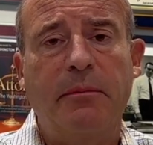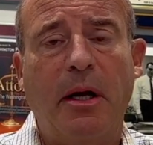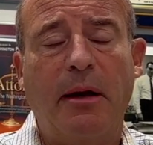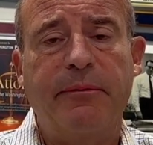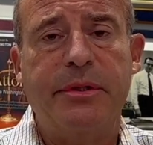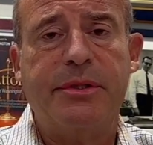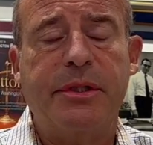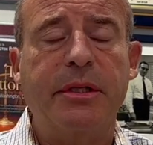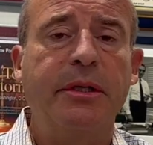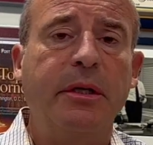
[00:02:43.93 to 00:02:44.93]

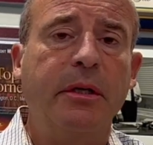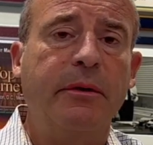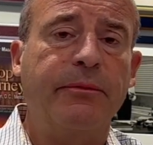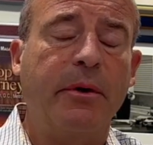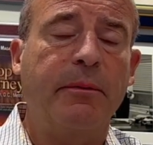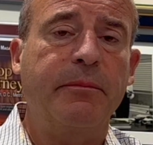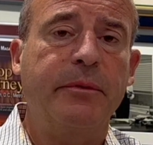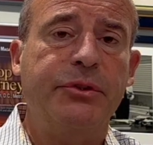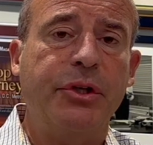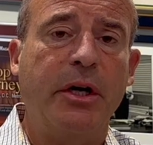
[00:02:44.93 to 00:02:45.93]
obviously, from
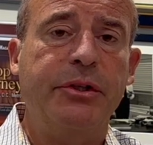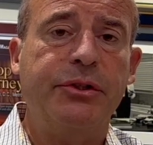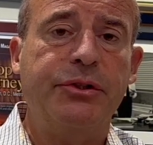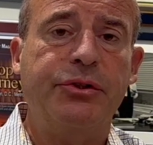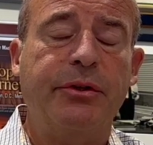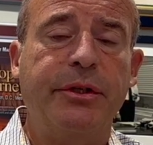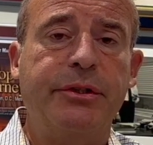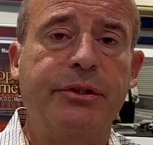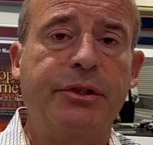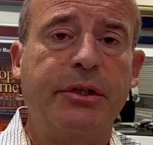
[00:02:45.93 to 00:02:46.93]
judge and jury
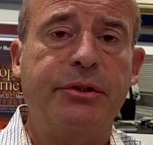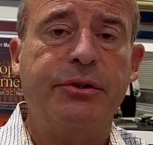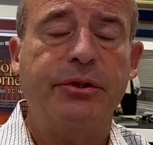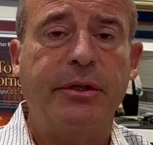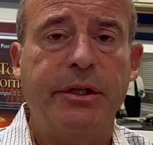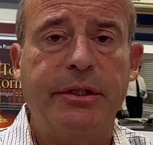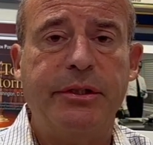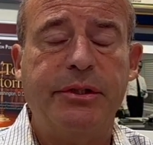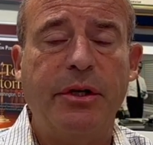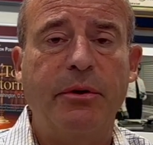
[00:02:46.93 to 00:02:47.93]
to judge and jury.
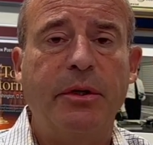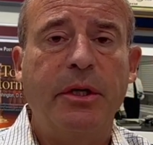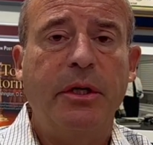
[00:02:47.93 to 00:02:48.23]
So